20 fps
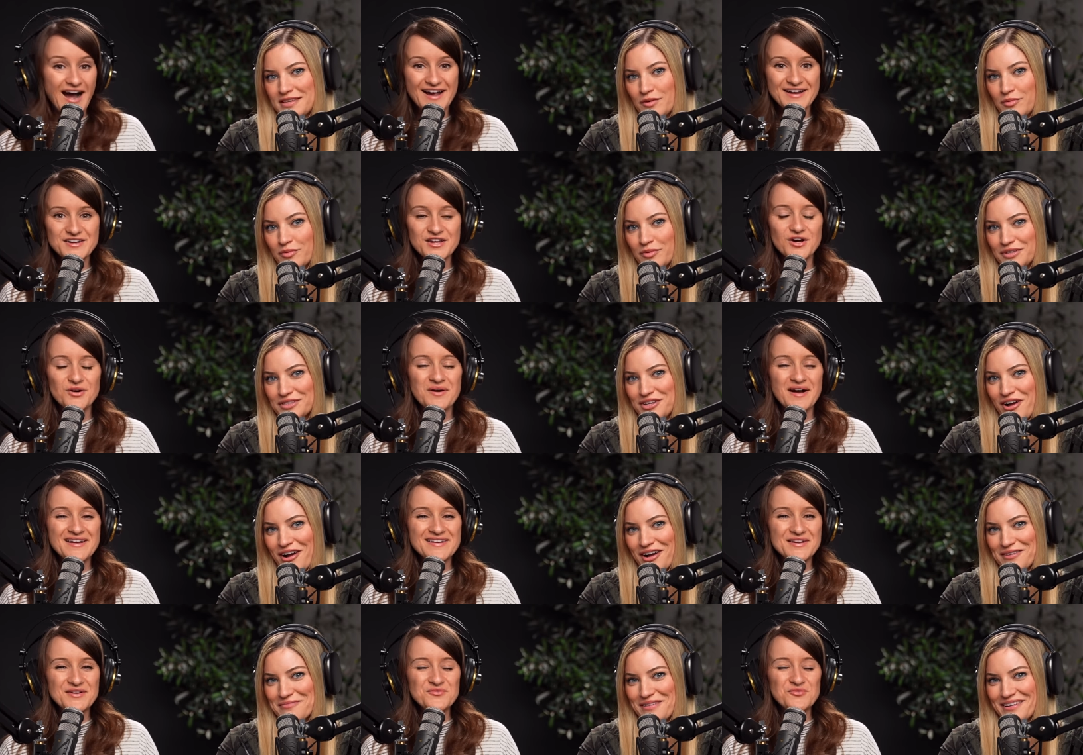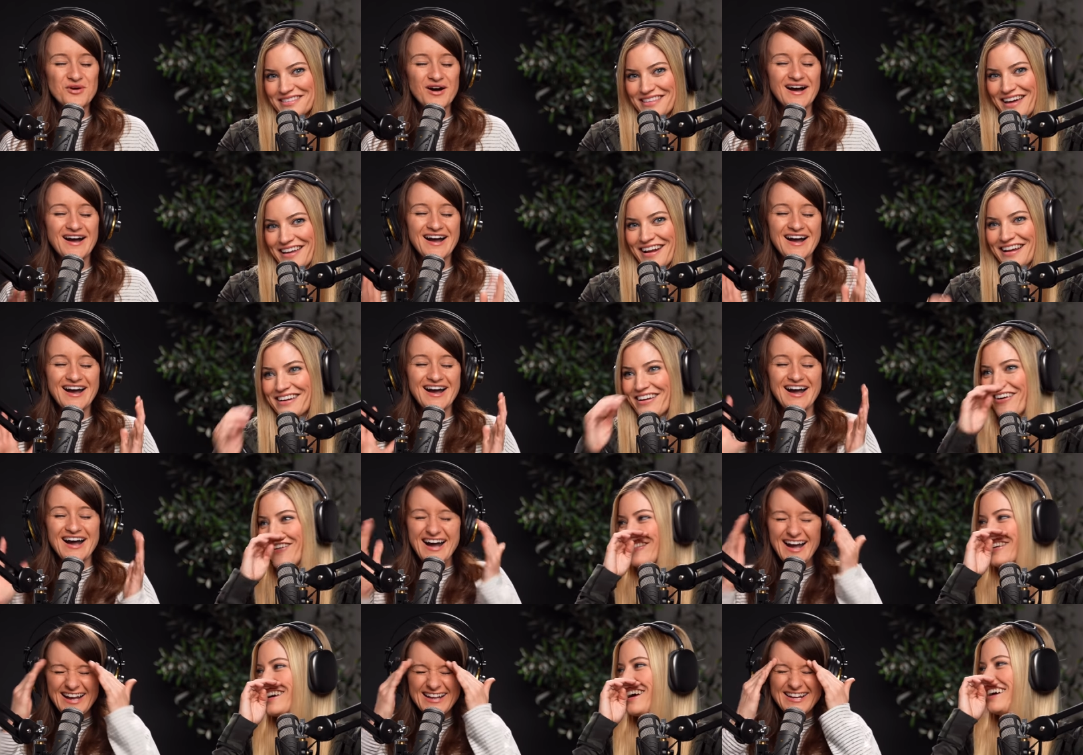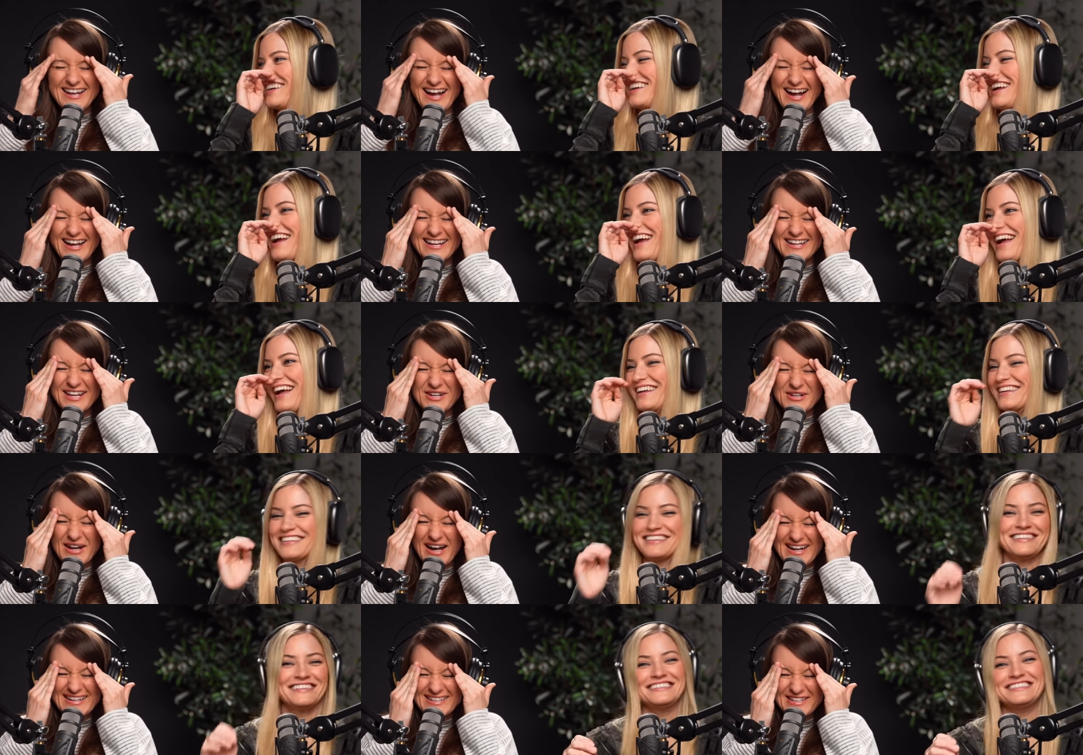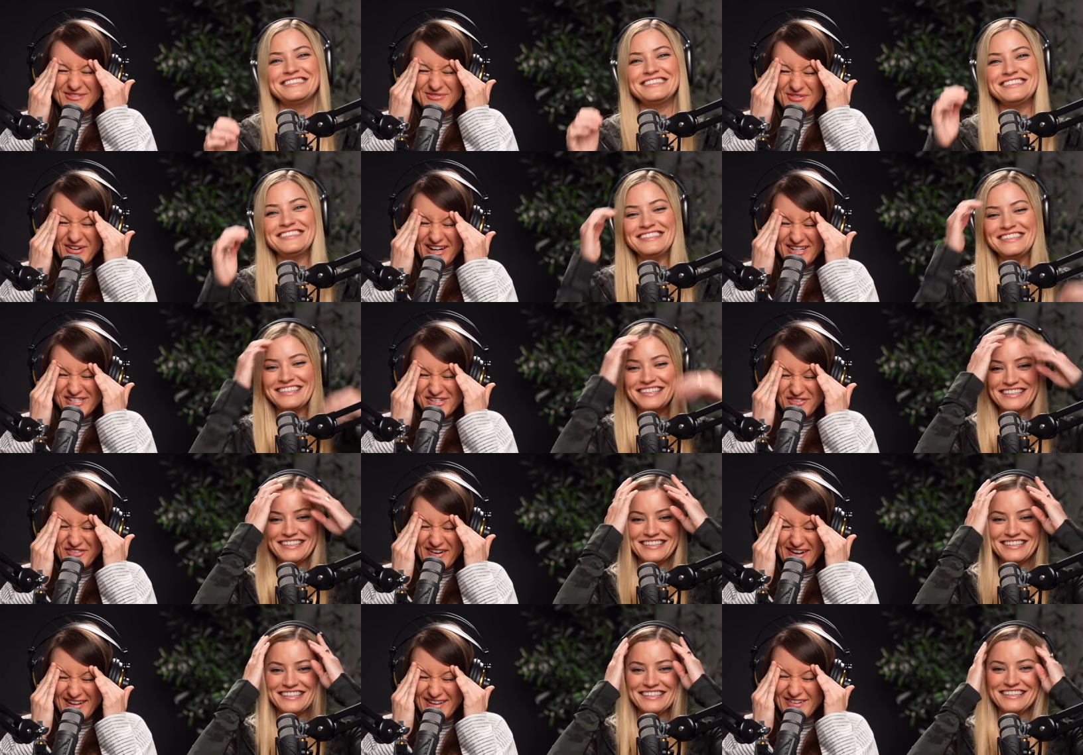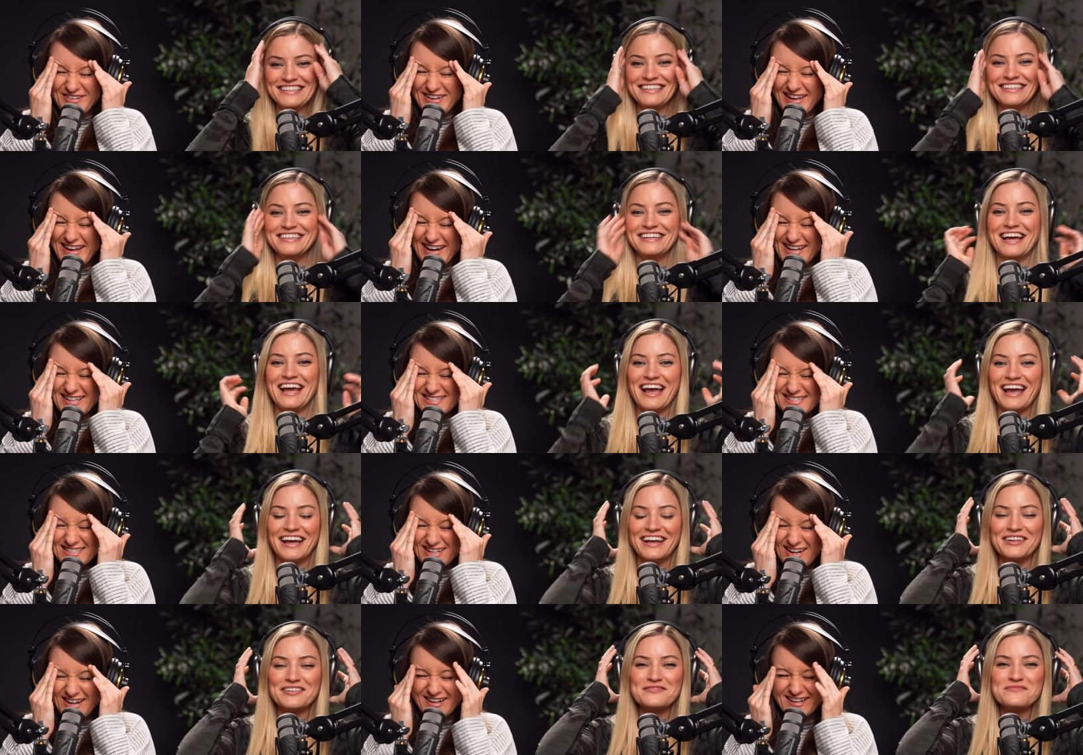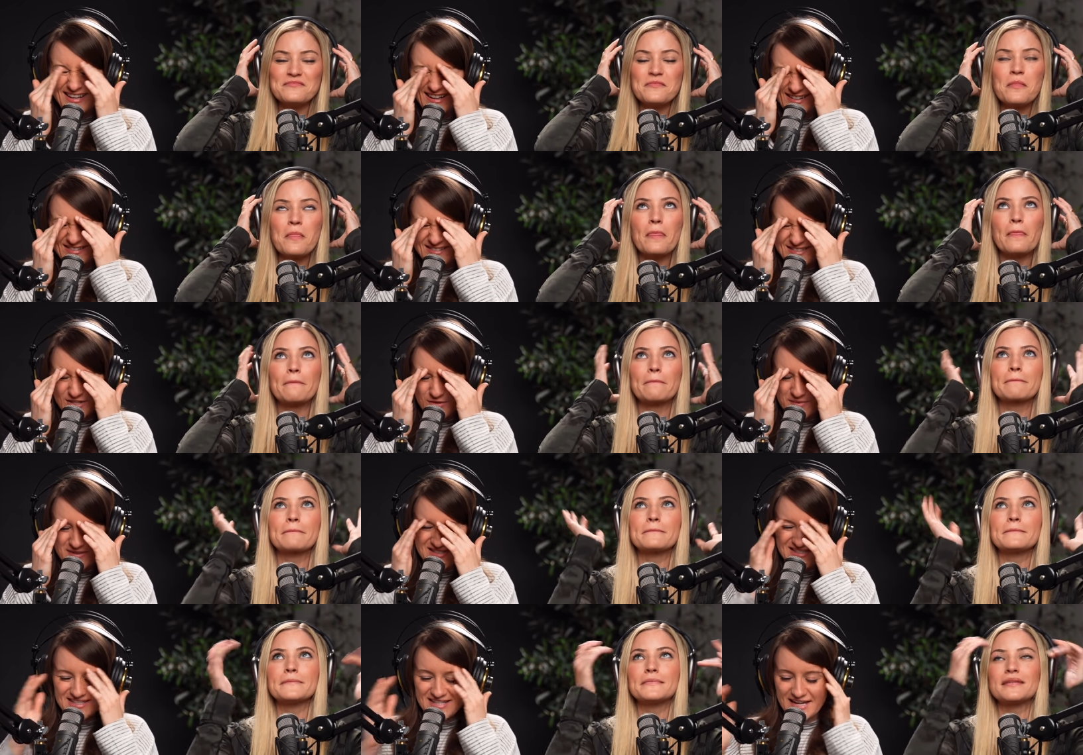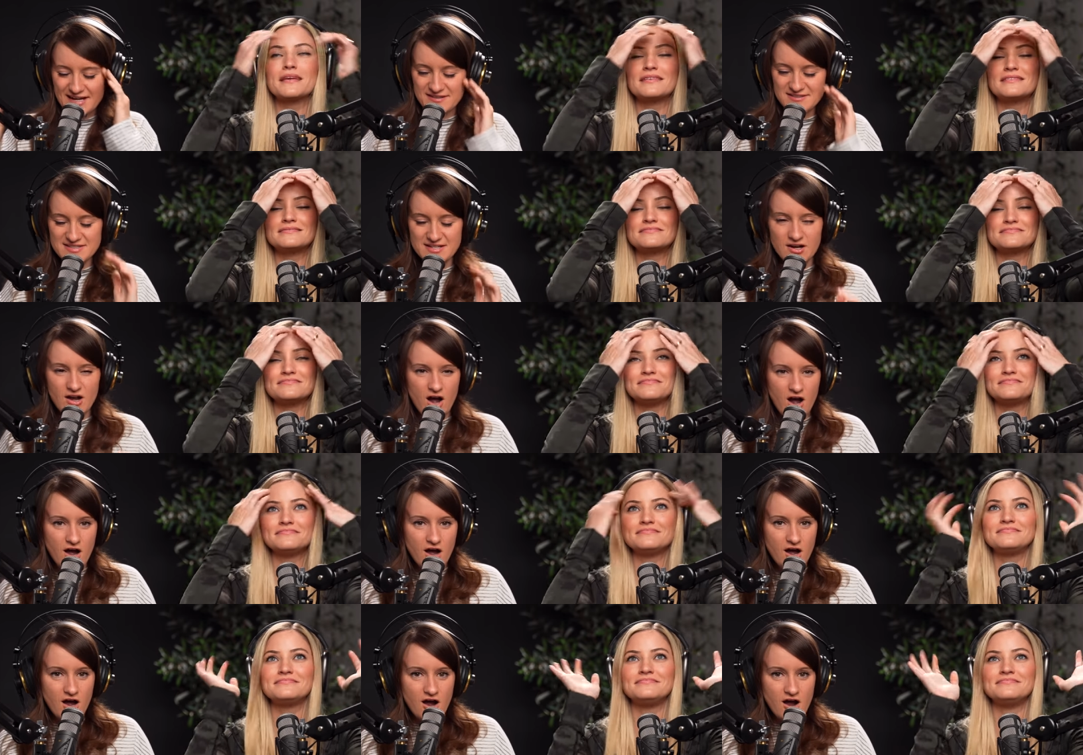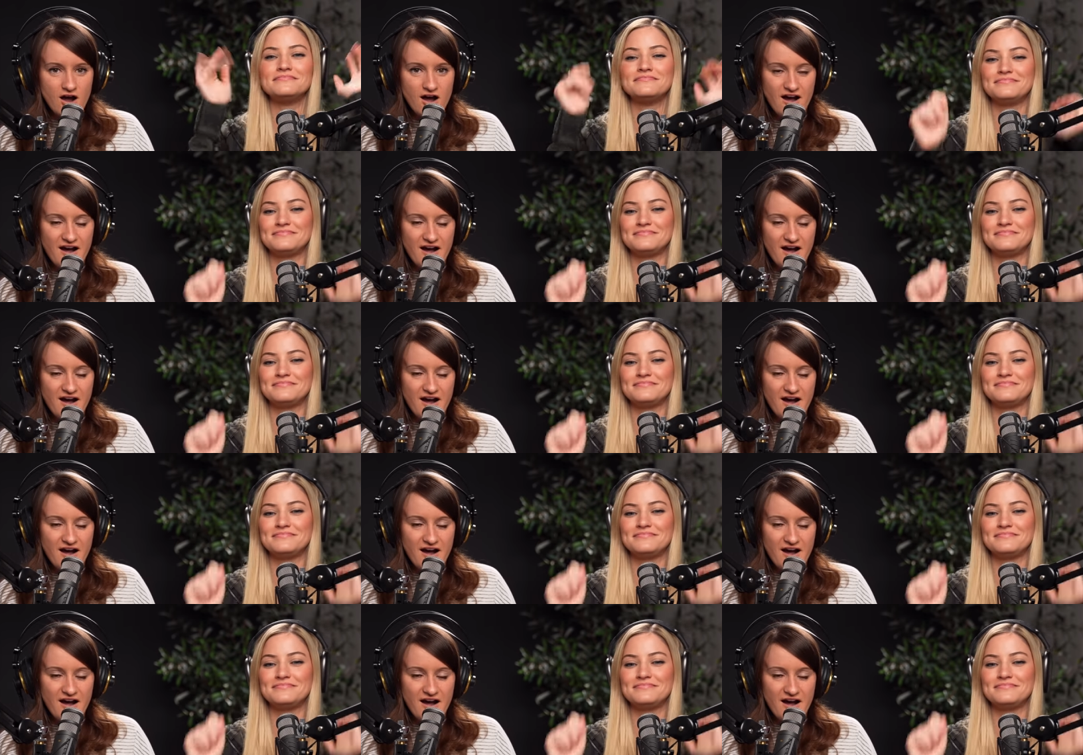Speaker 1: I know we'll I didn't about that. I know I, I, I, didn't. I didn't watch your video yet. I saw it and I was so busy and I was like, oh,